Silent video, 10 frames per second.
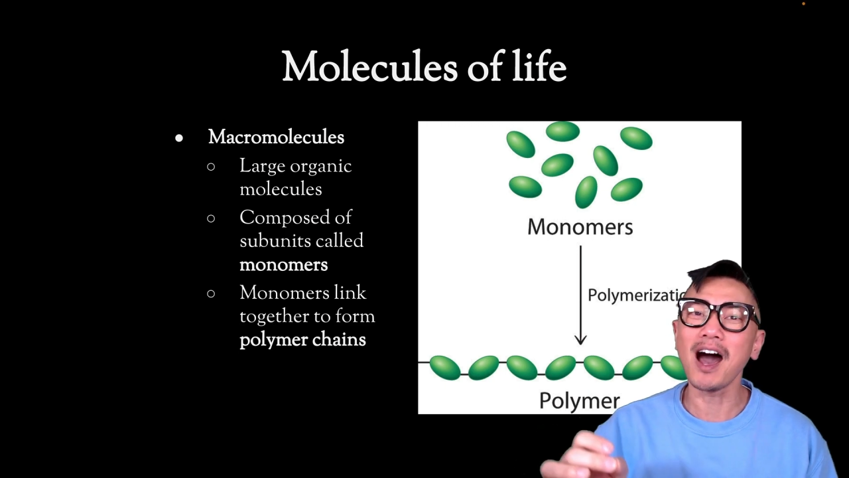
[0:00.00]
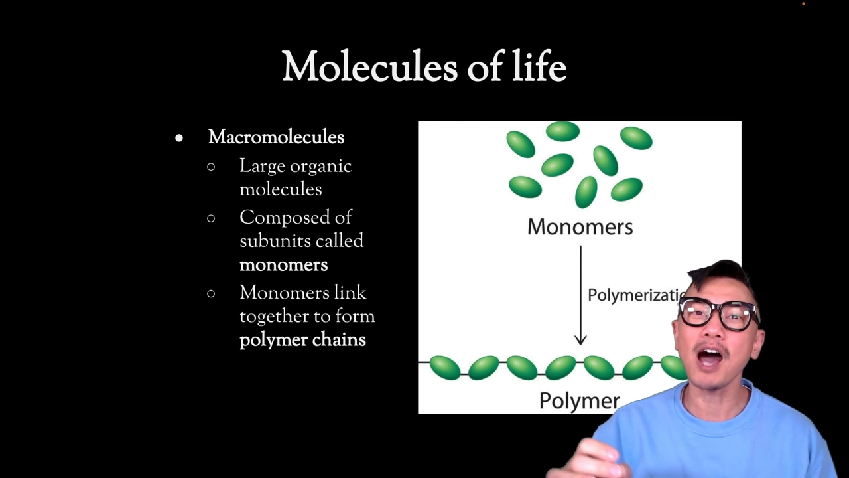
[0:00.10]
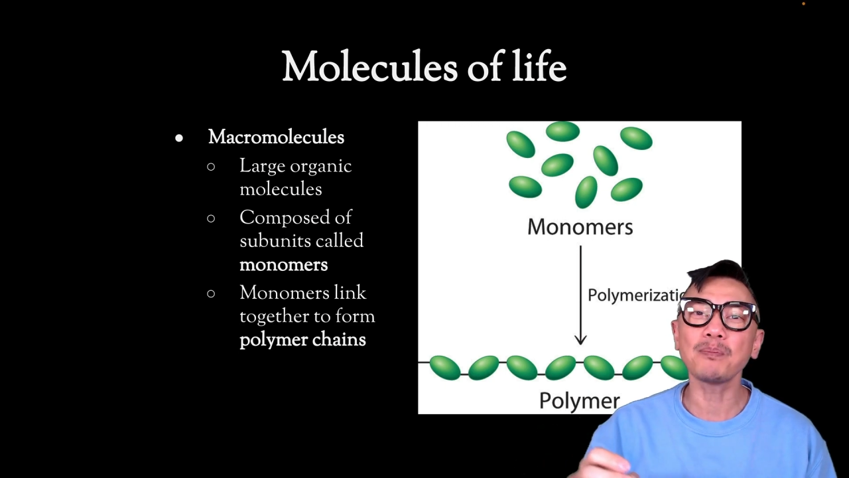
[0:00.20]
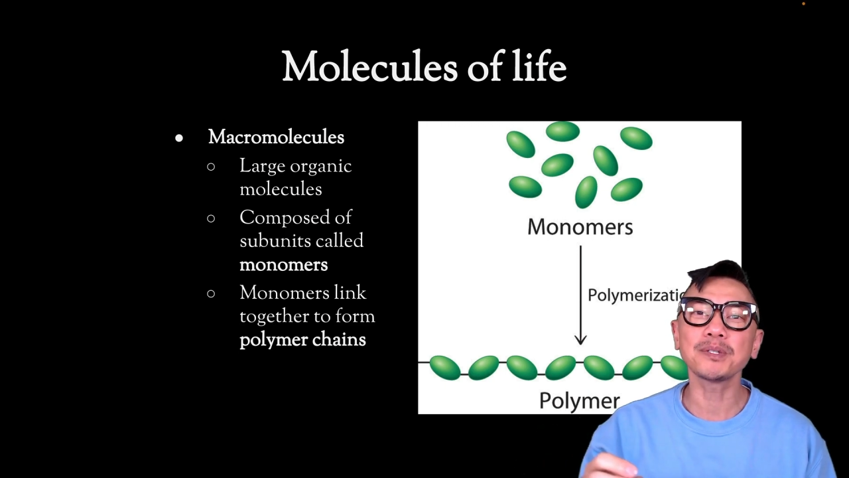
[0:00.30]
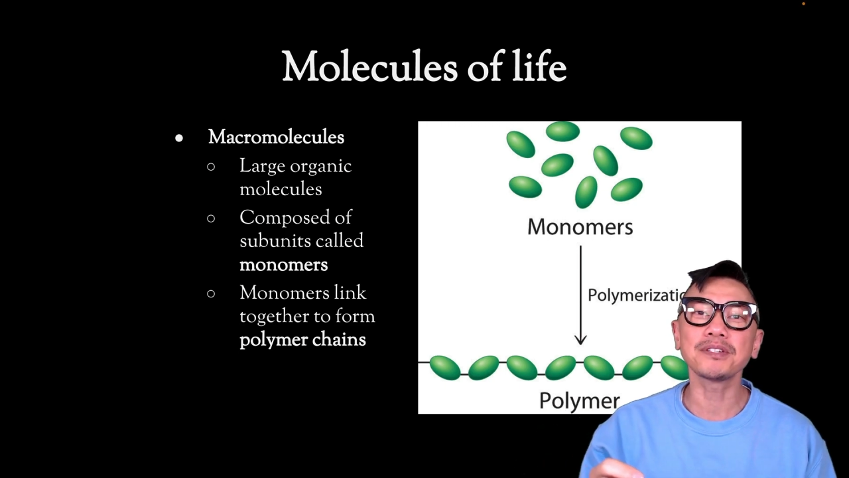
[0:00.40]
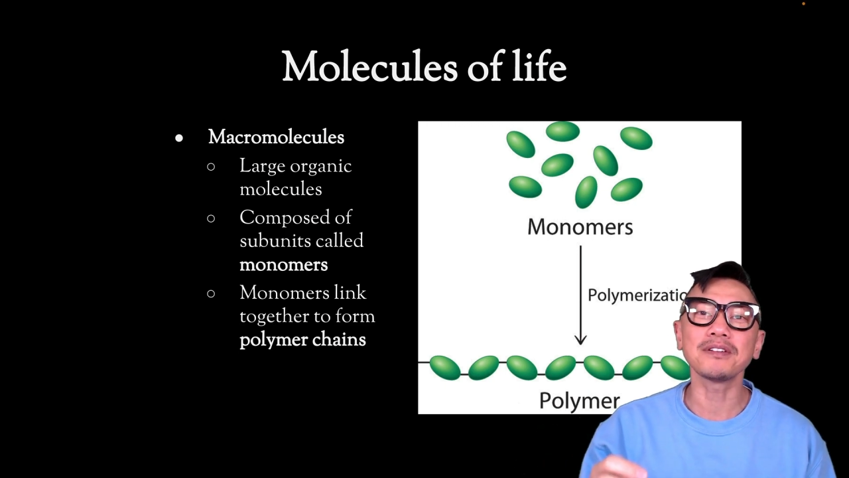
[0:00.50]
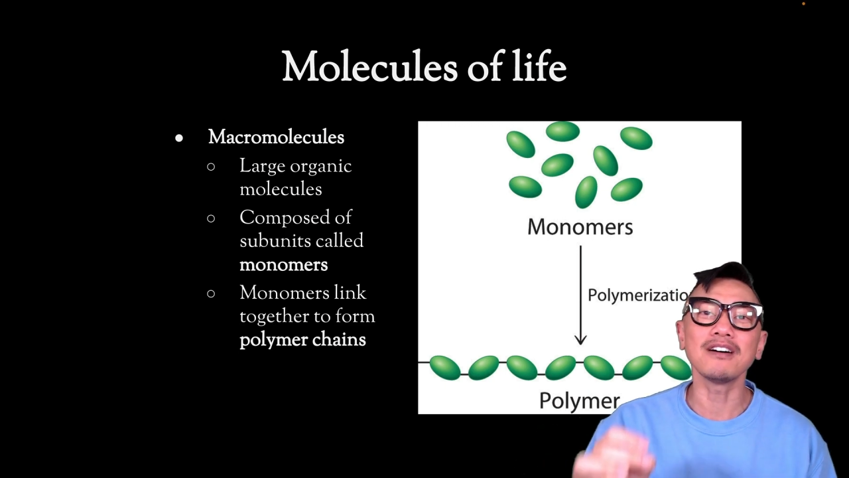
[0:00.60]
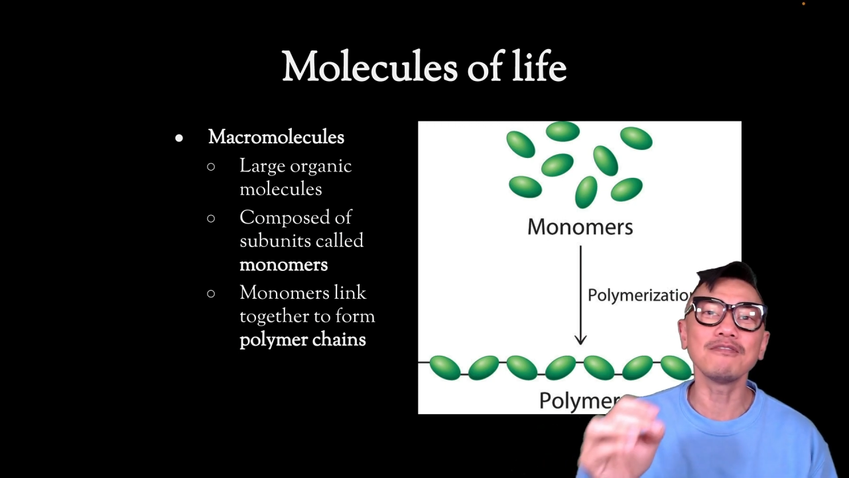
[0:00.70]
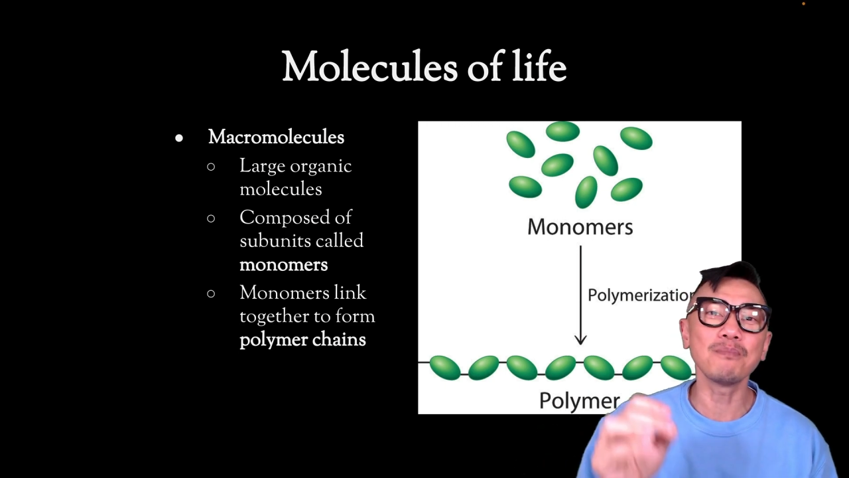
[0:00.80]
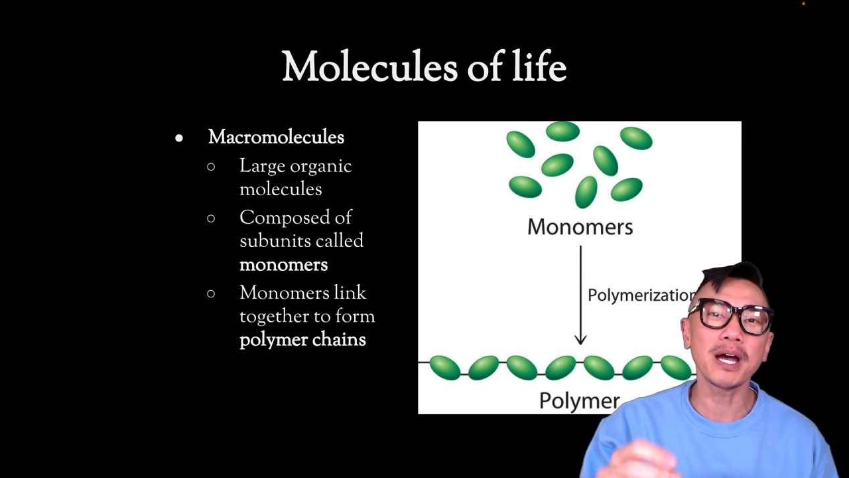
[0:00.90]
opposite
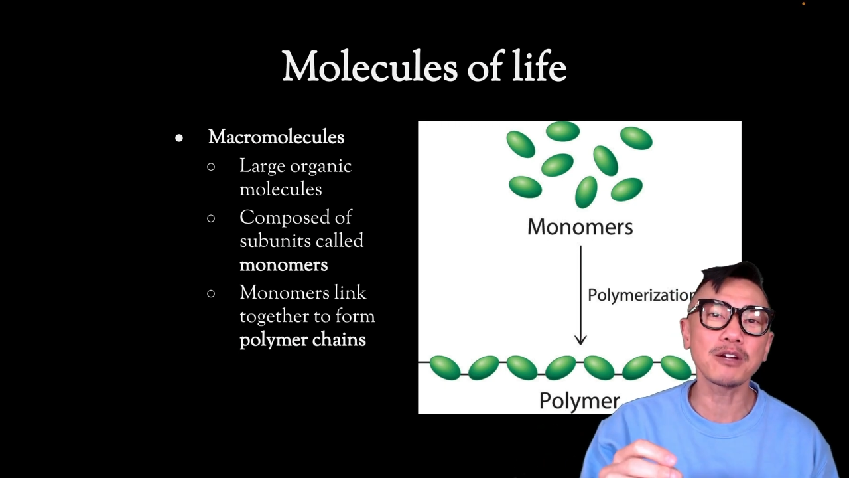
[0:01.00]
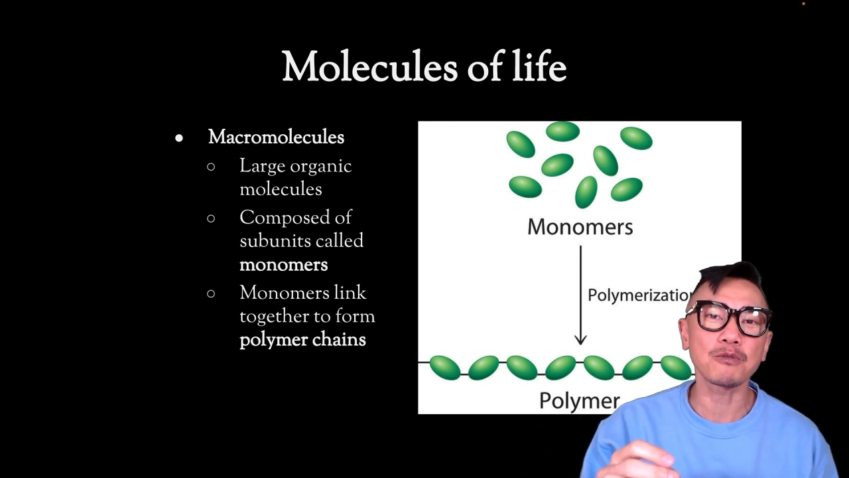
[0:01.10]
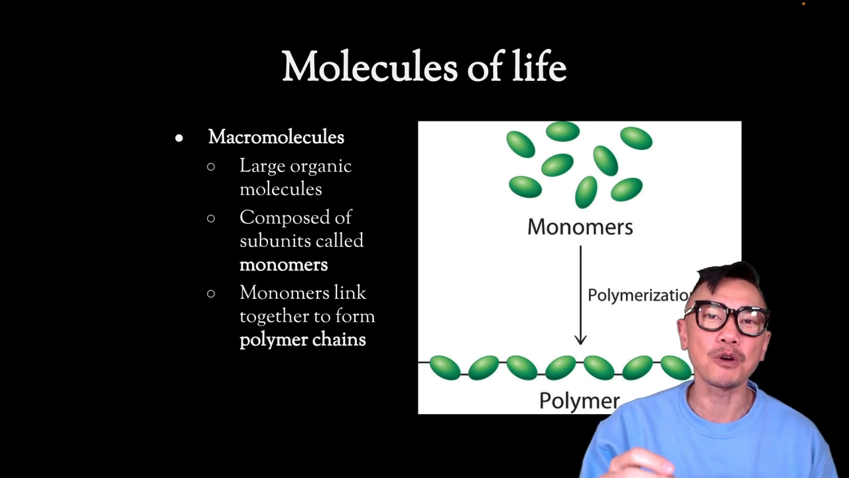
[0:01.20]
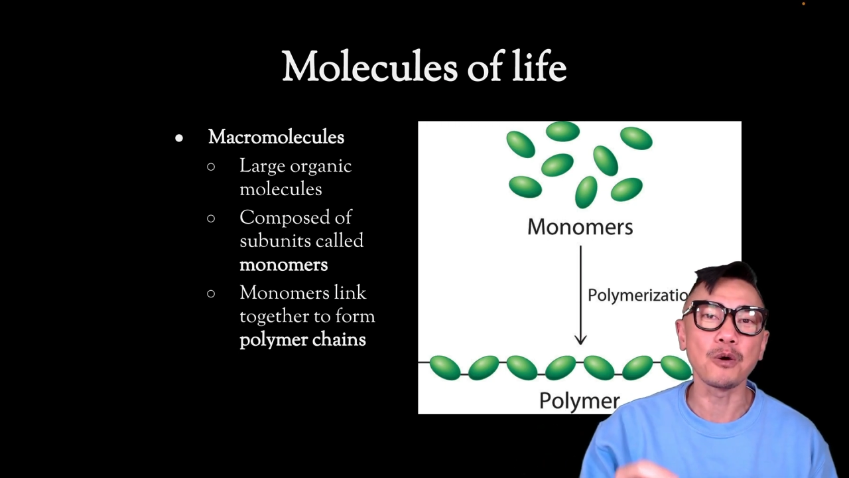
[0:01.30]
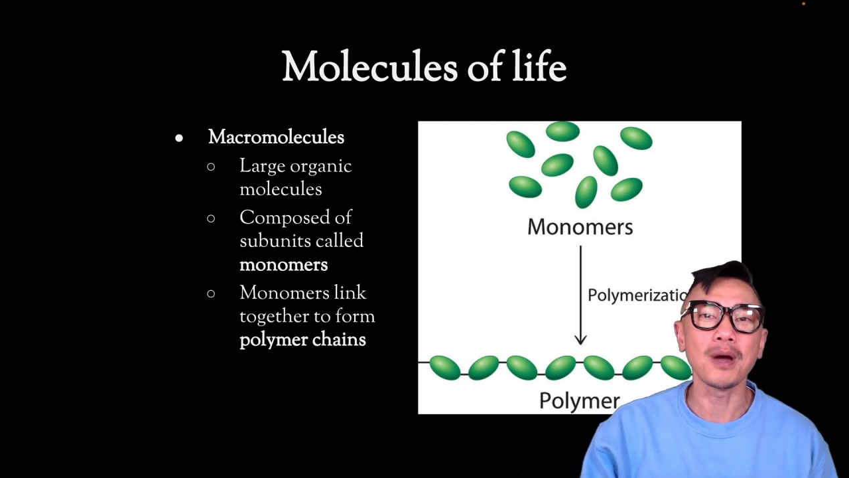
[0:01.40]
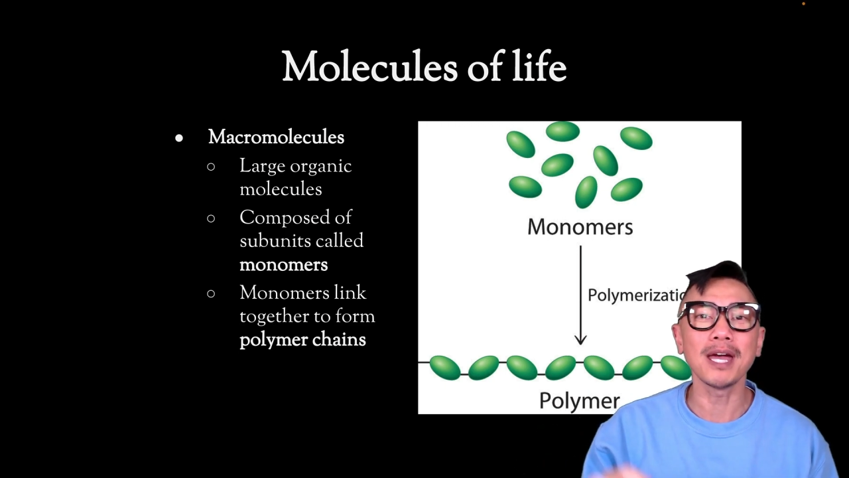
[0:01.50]
of micro